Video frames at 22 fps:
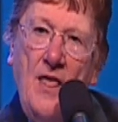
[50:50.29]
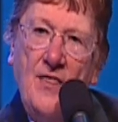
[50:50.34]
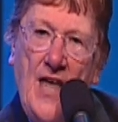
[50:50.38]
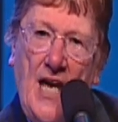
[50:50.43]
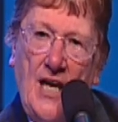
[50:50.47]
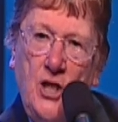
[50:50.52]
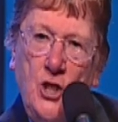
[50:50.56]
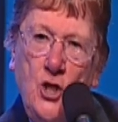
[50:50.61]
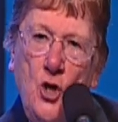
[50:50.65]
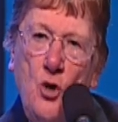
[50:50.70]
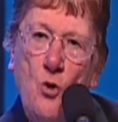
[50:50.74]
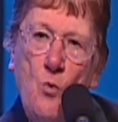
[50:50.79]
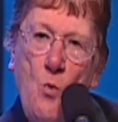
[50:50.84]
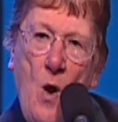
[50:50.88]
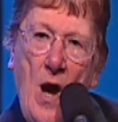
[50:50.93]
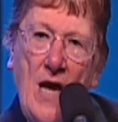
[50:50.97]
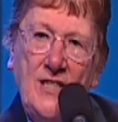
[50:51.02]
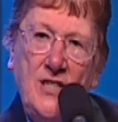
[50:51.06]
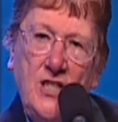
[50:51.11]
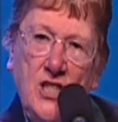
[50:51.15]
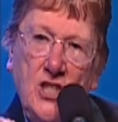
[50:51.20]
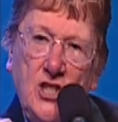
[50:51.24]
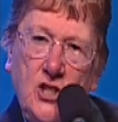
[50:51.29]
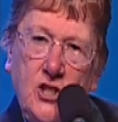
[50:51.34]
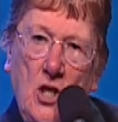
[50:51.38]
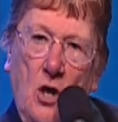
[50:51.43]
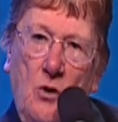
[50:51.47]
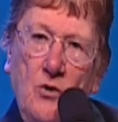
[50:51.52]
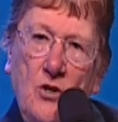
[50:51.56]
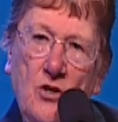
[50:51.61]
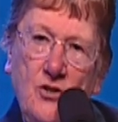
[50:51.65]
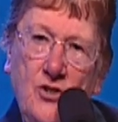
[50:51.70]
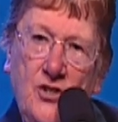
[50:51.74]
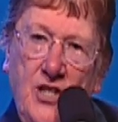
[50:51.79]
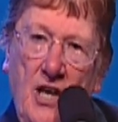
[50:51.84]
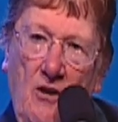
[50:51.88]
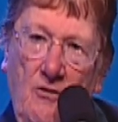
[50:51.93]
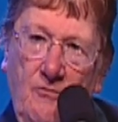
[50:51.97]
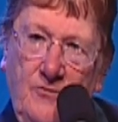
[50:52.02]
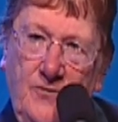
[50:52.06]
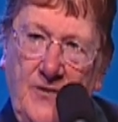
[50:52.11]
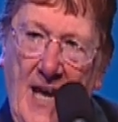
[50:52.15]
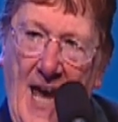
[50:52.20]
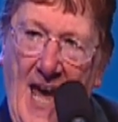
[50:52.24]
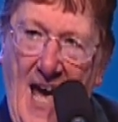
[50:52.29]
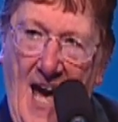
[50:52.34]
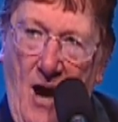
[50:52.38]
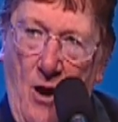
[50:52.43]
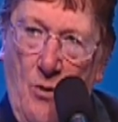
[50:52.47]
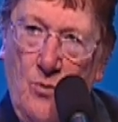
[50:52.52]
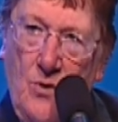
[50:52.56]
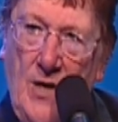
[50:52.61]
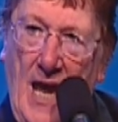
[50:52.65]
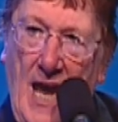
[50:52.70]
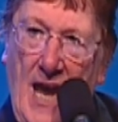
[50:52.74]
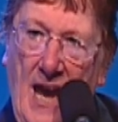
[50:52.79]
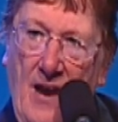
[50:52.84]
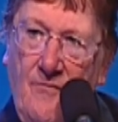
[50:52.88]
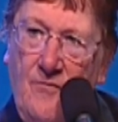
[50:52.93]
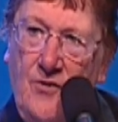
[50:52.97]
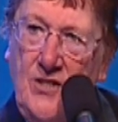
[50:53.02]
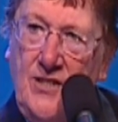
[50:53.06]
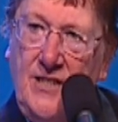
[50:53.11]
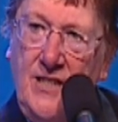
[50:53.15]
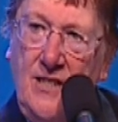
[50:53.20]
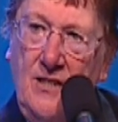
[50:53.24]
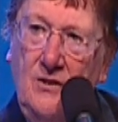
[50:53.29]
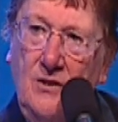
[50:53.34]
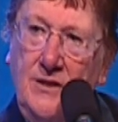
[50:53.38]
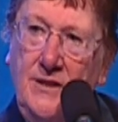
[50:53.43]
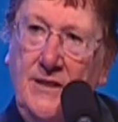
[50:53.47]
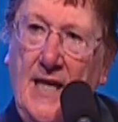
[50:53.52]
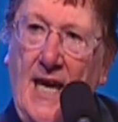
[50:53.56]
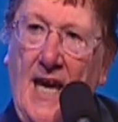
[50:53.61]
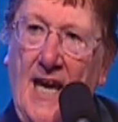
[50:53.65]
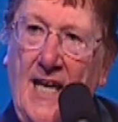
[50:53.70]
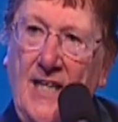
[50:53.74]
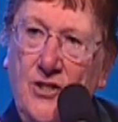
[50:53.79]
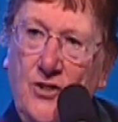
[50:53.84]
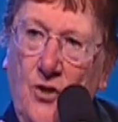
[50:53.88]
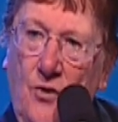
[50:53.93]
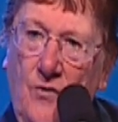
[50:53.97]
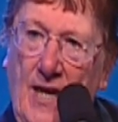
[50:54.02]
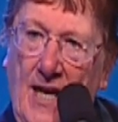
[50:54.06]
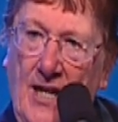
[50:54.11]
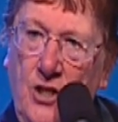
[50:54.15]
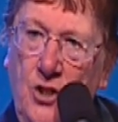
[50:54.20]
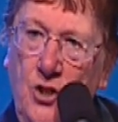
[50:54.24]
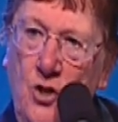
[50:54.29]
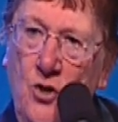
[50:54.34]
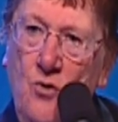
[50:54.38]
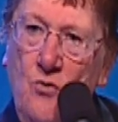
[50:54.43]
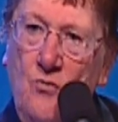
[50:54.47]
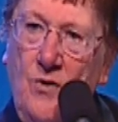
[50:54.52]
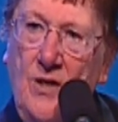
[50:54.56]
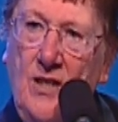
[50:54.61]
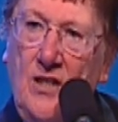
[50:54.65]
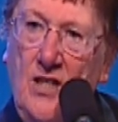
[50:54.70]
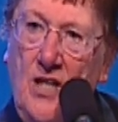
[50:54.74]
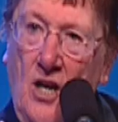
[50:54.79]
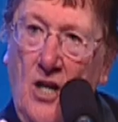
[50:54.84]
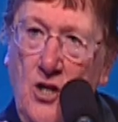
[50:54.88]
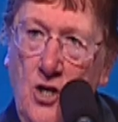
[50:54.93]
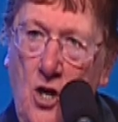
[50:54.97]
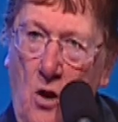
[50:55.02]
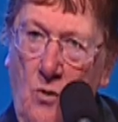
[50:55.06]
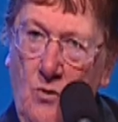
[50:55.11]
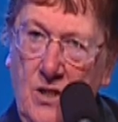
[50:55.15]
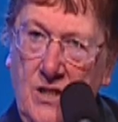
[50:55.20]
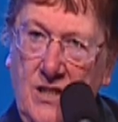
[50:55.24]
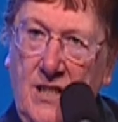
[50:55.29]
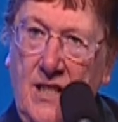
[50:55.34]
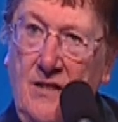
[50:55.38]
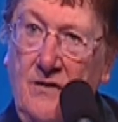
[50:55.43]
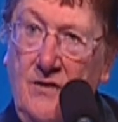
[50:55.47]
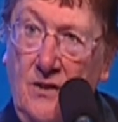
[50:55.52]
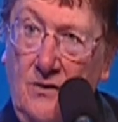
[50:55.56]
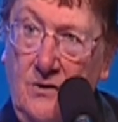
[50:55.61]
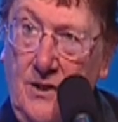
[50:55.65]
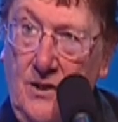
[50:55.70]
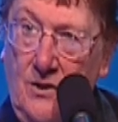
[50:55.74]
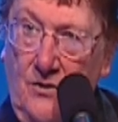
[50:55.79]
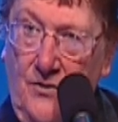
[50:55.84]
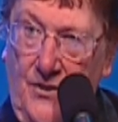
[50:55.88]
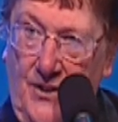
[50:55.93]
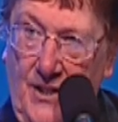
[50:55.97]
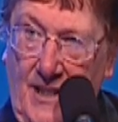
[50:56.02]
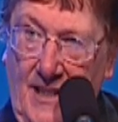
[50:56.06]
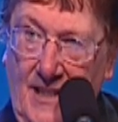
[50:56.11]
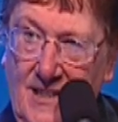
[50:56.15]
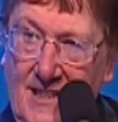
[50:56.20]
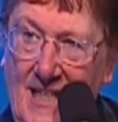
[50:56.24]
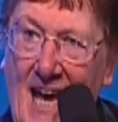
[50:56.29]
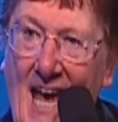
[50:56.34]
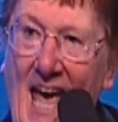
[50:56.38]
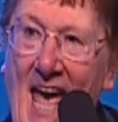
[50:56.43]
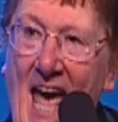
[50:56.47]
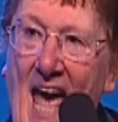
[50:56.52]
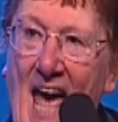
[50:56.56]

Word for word: that you want to slow yourself down every single day so that you really are noticing the little things